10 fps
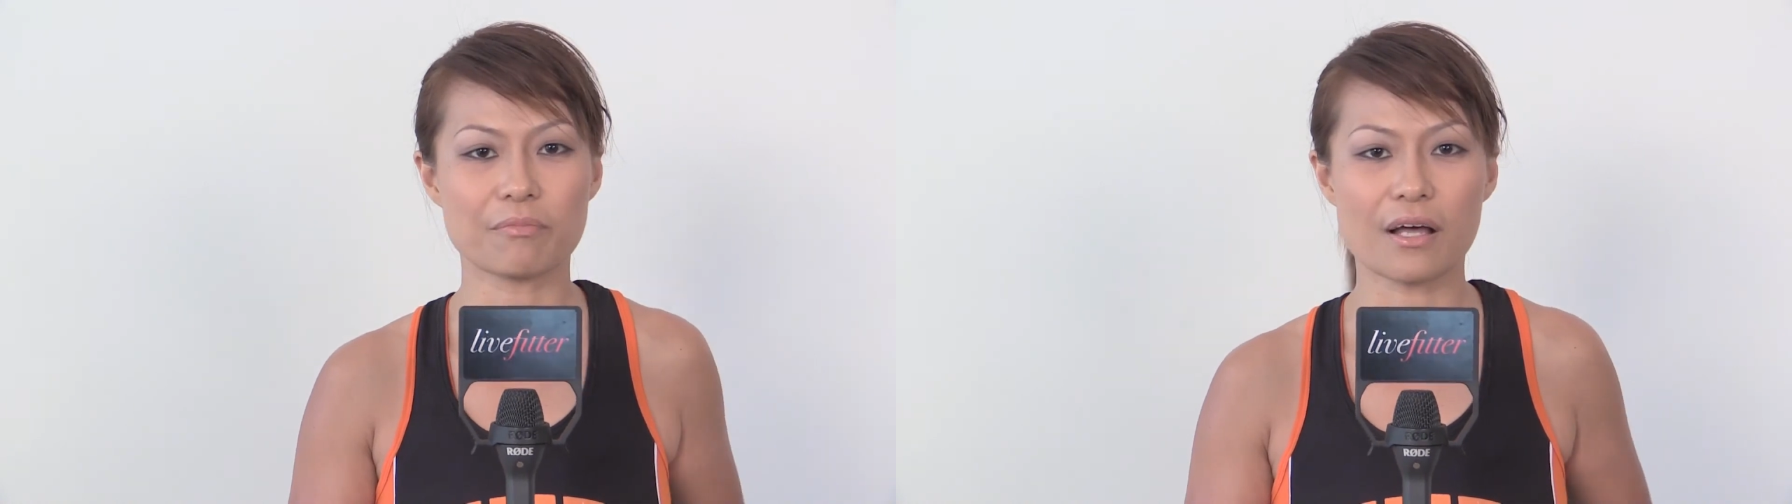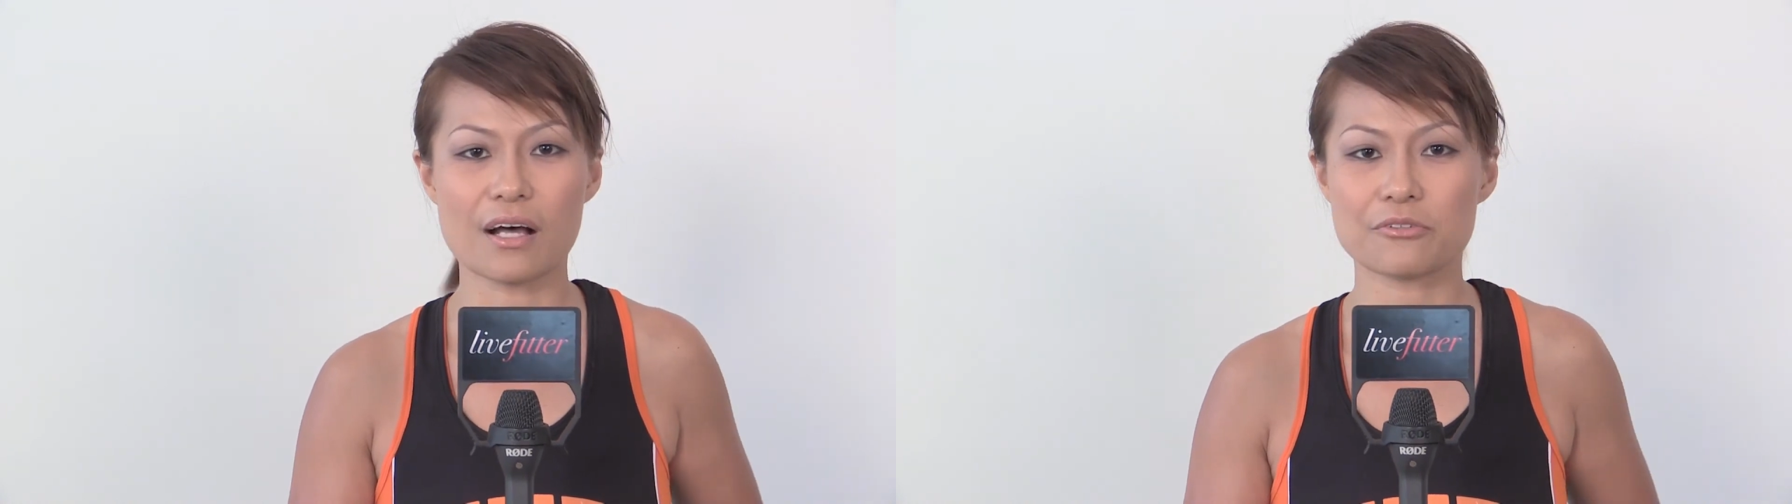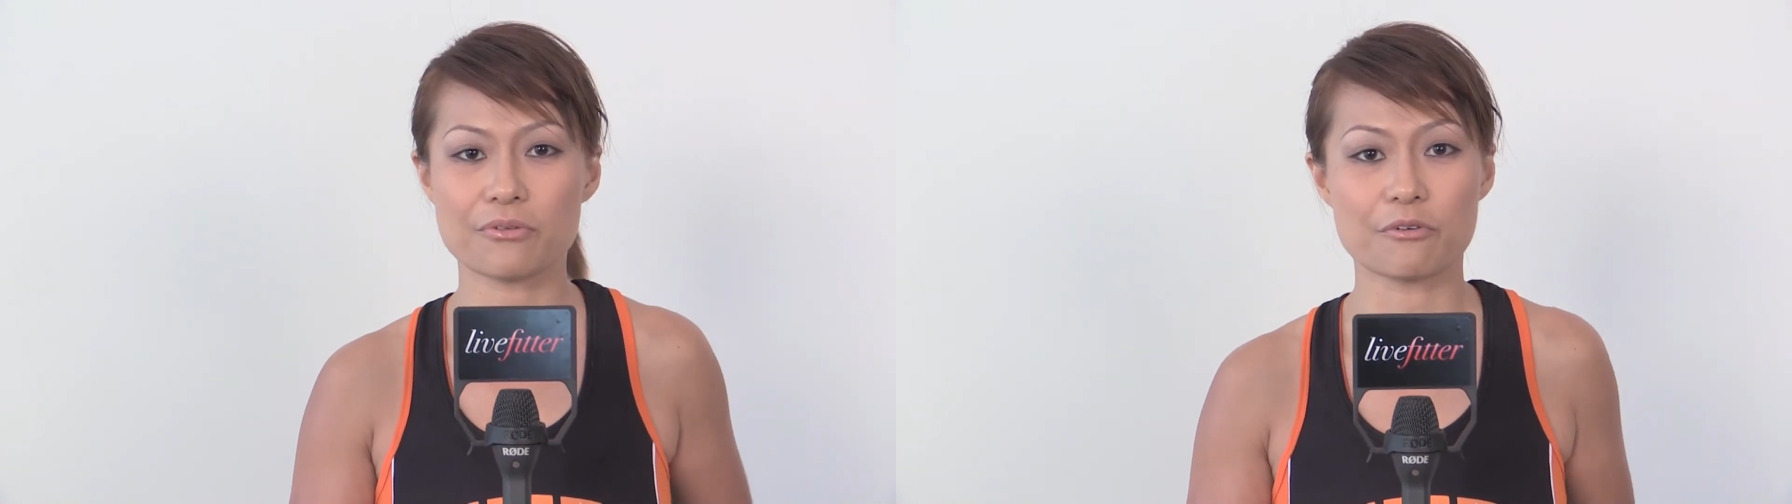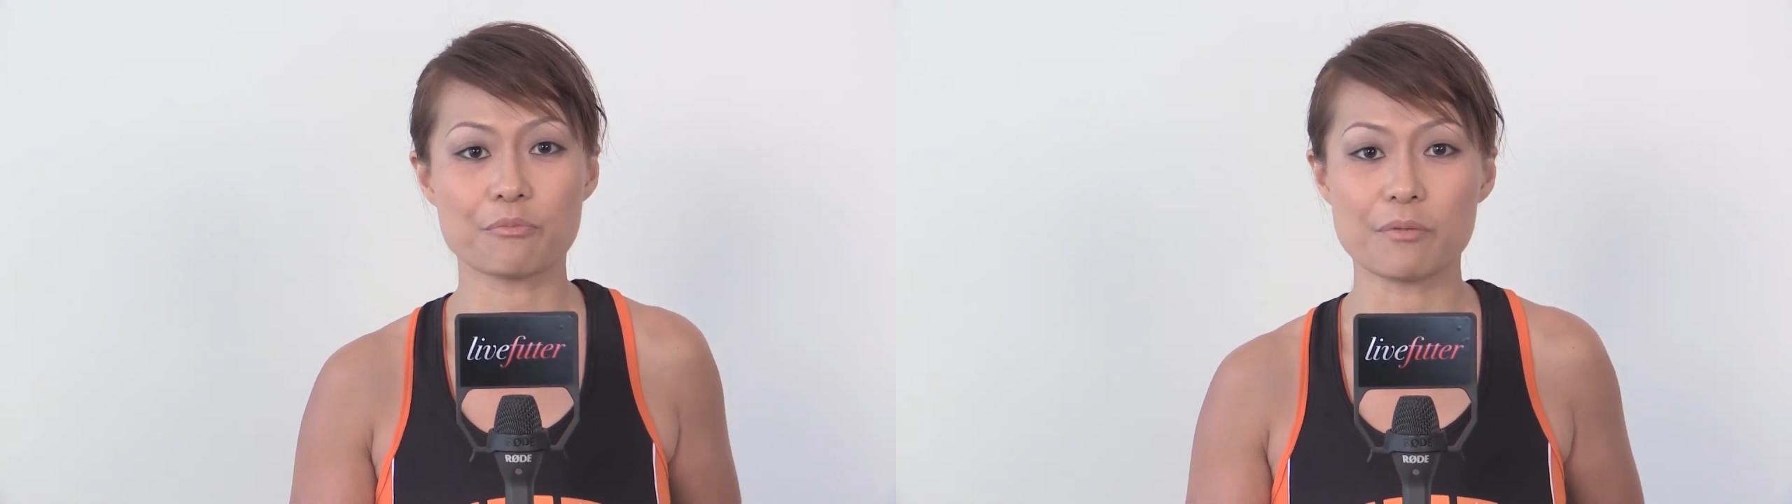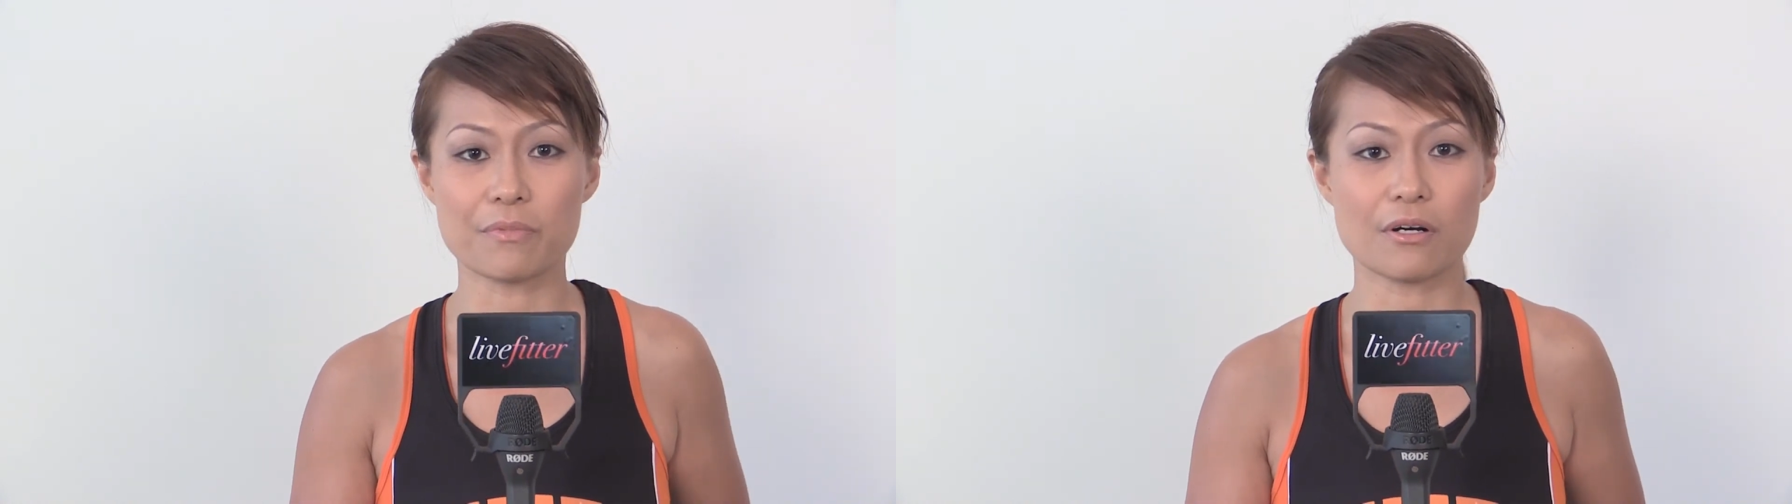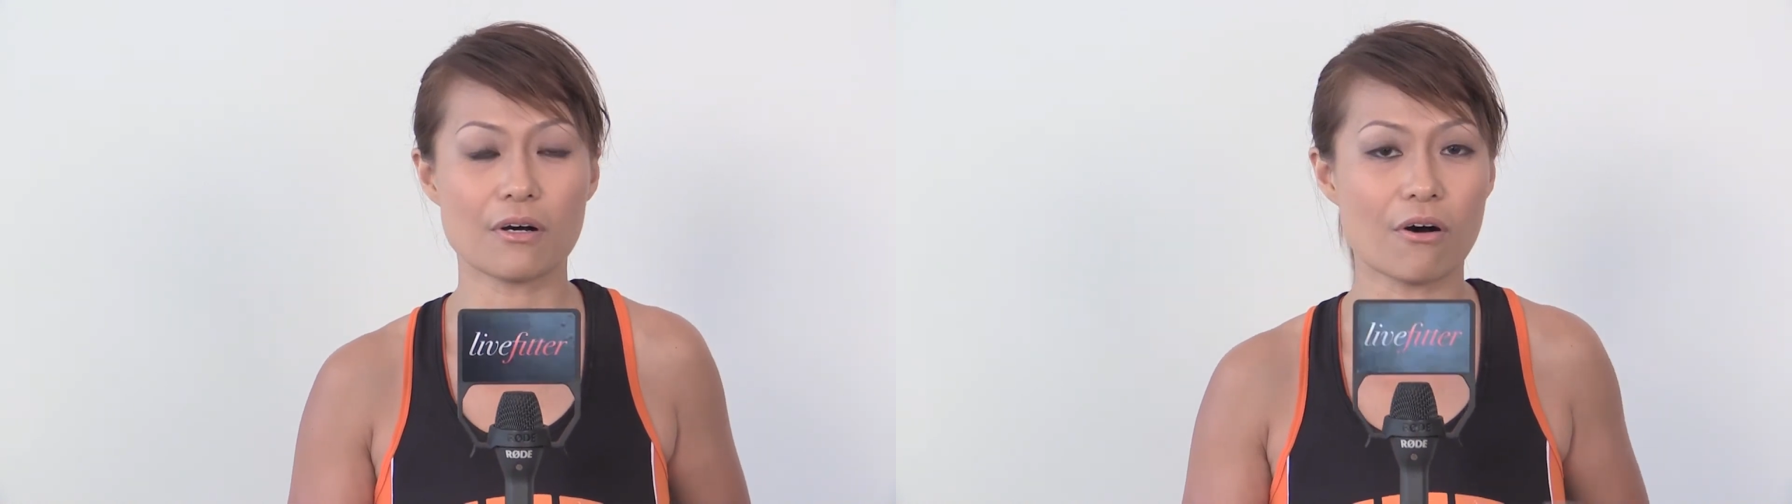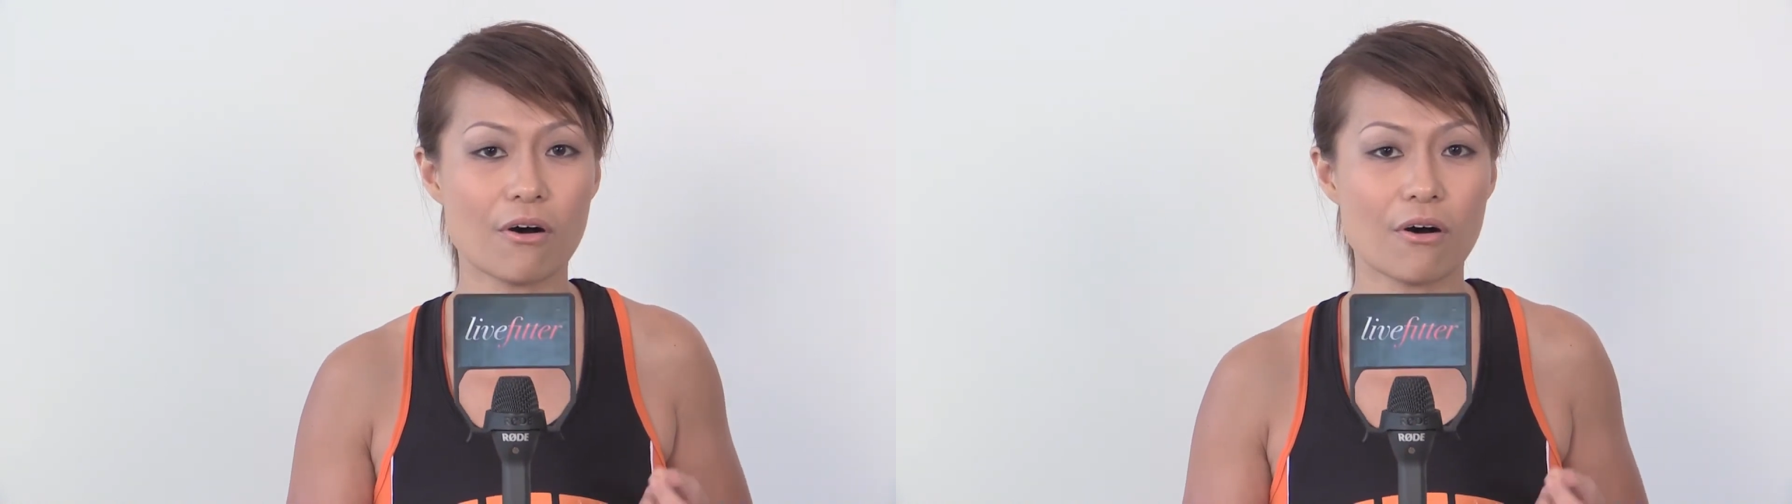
plus 300 people